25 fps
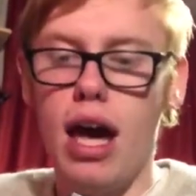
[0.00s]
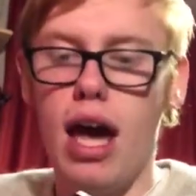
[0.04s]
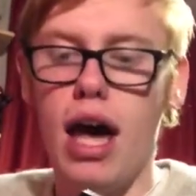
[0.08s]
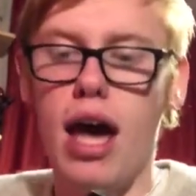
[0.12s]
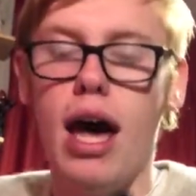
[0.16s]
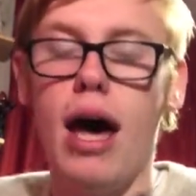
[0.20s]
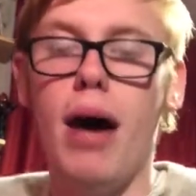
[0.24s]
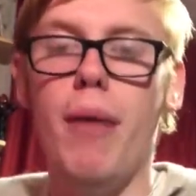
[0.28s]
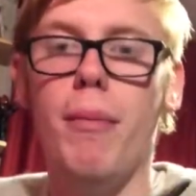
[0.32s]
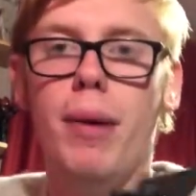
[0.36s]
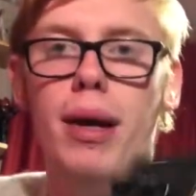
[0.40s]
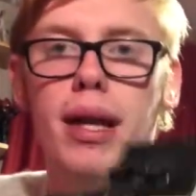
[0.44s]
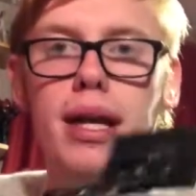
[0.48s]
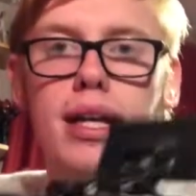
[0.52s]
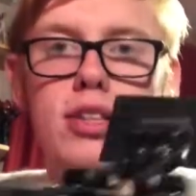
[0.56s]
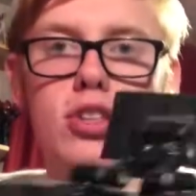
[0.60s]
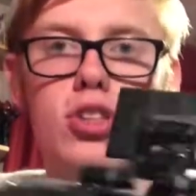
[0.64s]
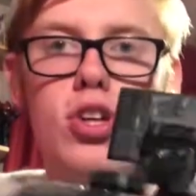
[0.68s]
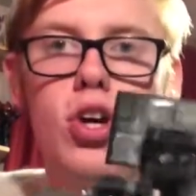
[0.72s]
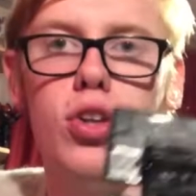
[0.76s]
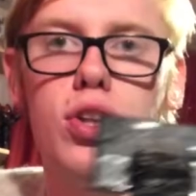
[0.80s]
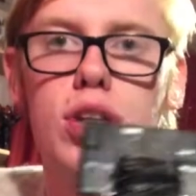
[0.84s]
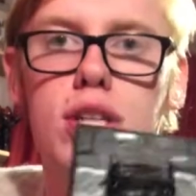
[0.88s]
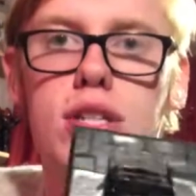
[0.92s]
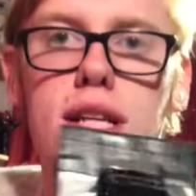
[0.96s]
um, and it's
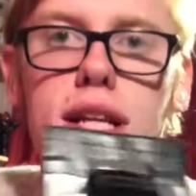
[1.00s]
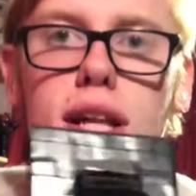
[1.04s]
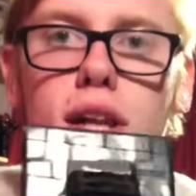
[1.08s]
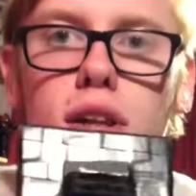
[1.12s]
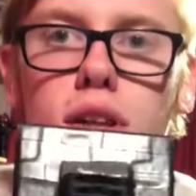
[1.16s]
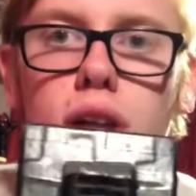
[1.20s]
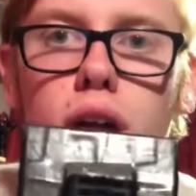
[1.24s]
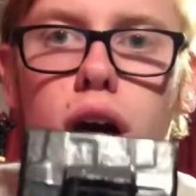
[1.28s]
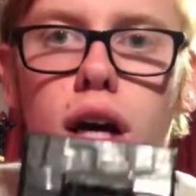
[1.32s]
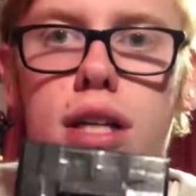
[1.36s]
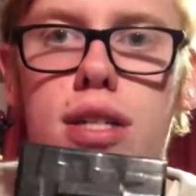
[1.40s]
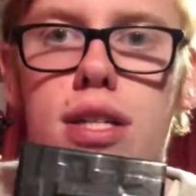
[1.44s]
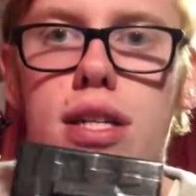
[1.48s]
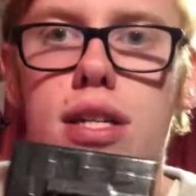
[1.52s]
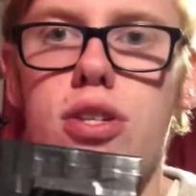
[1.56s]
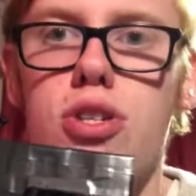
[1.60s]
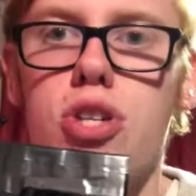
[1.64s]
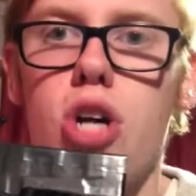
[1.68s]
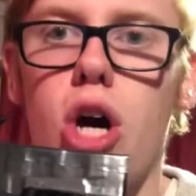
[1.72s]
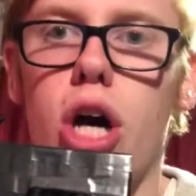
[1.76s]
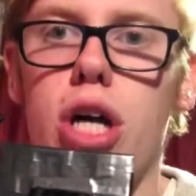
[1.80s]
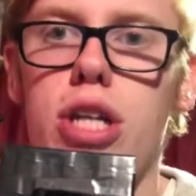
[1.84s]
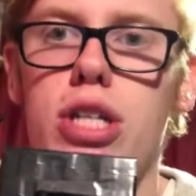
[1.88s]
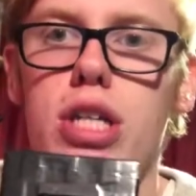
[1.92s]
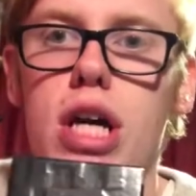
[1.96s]
got this little light
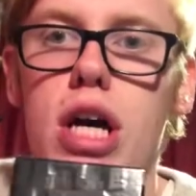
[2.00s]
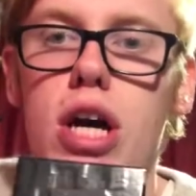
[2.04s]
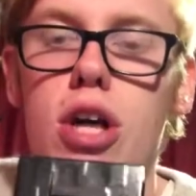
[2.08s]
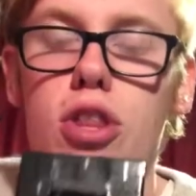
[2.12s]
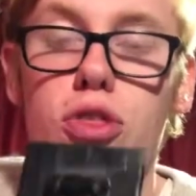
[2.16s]
inside.